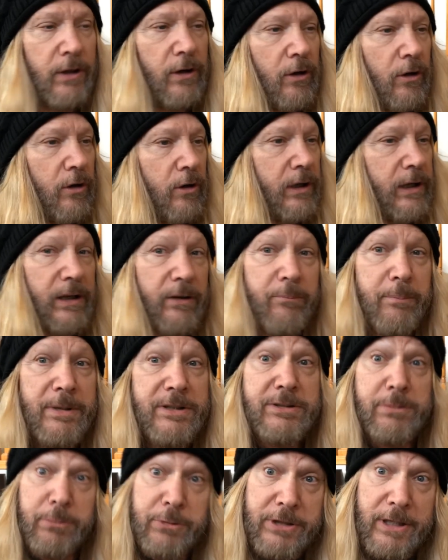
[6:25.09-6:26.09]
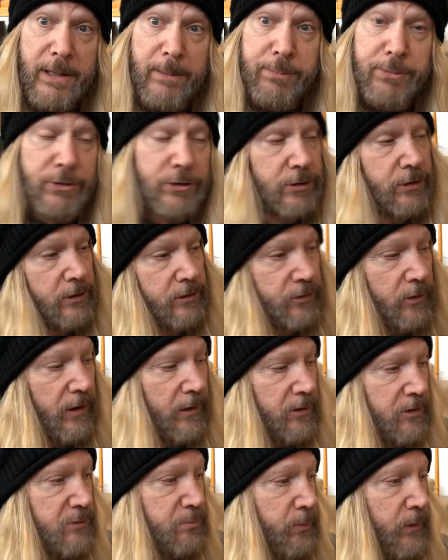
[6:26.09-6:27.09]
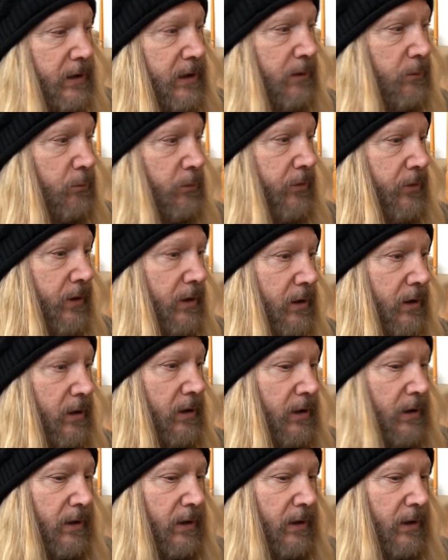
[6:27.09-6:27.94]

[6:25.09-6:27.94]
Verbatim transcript: or give me some tips so I can spread it with uh,